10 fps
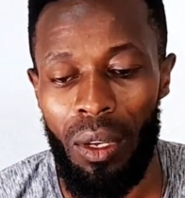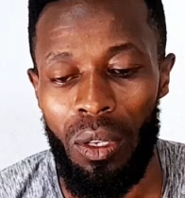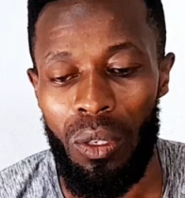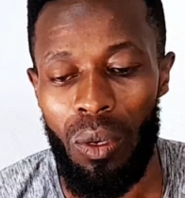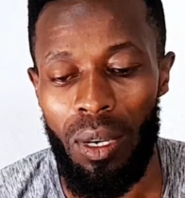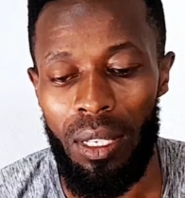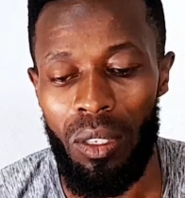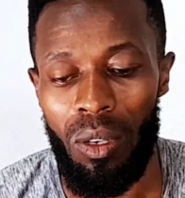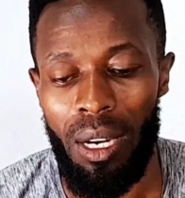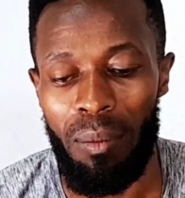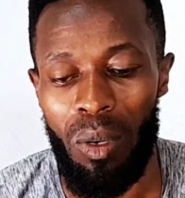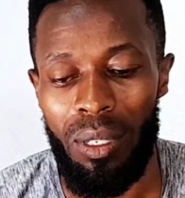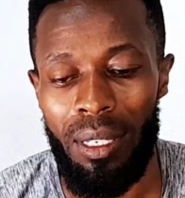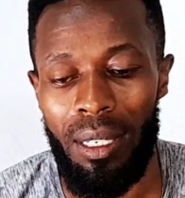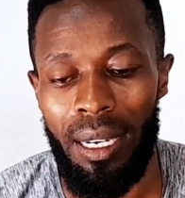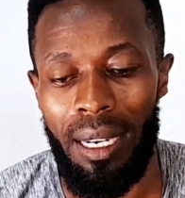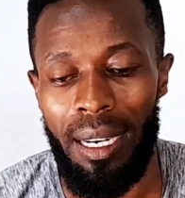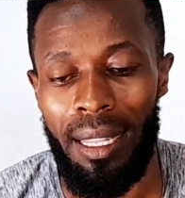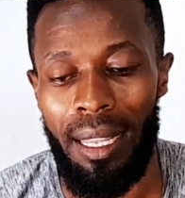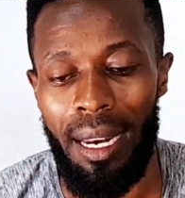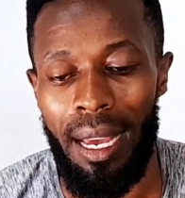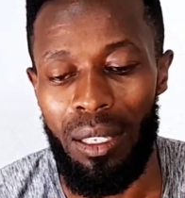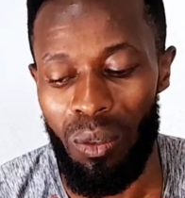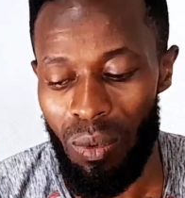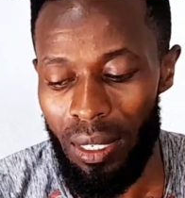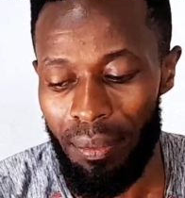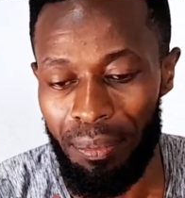So let's talk about the last one,